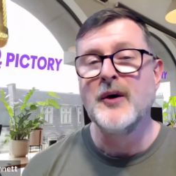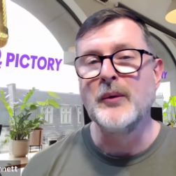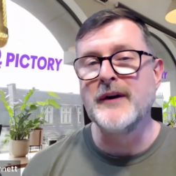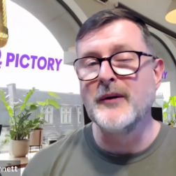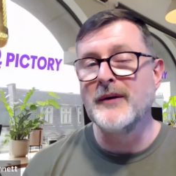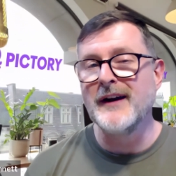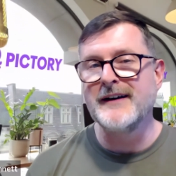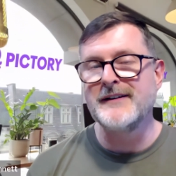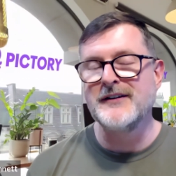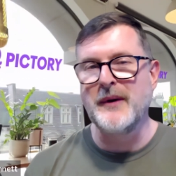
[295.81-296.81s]
We don't
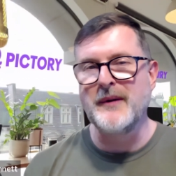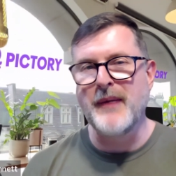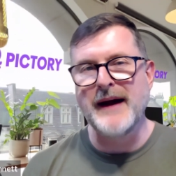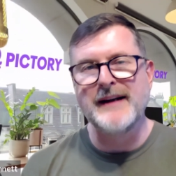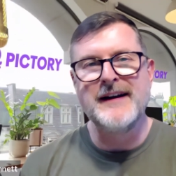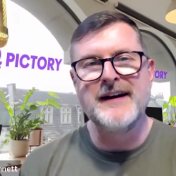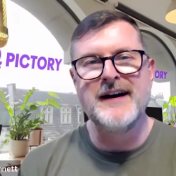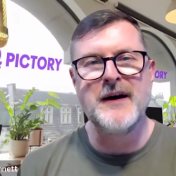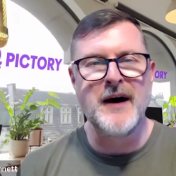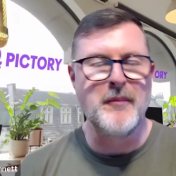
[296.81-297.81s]
like to speak badly
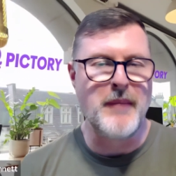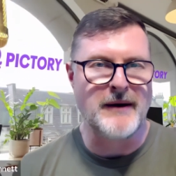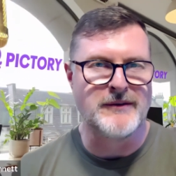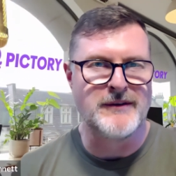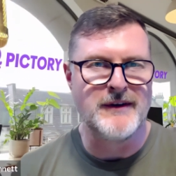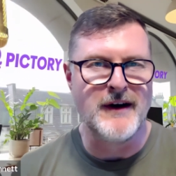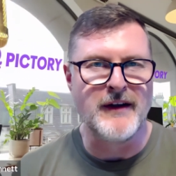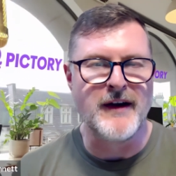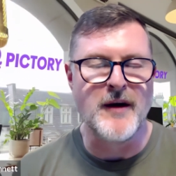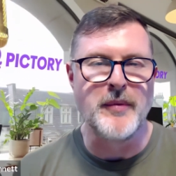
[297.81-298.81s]
about
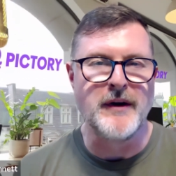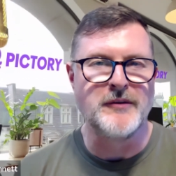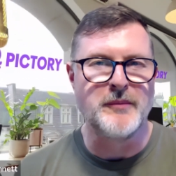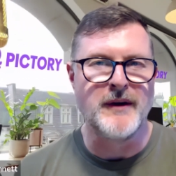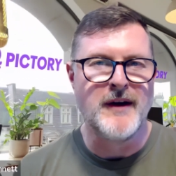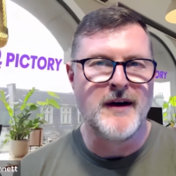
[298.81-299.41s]
other companies, but